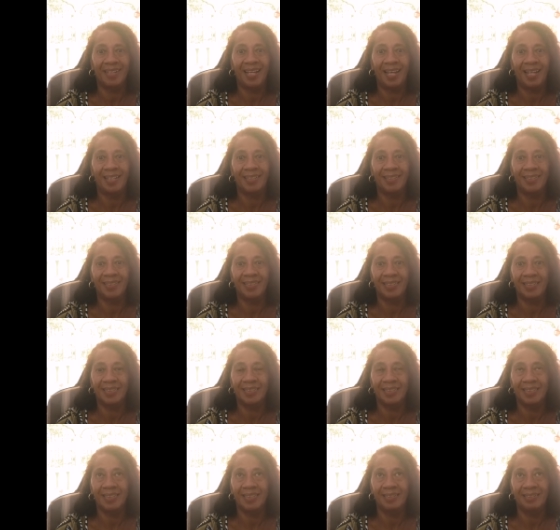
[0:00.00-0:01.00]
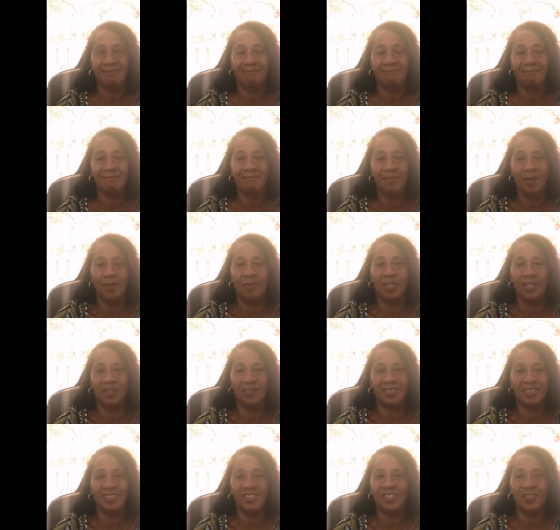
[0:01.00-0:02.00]
and we
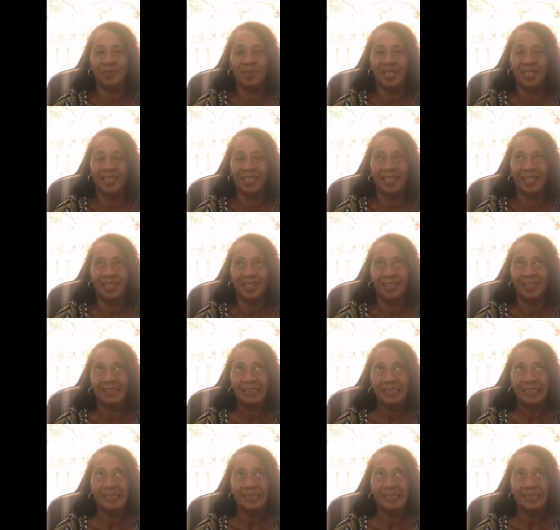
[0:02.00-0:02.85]
got to Jamaica.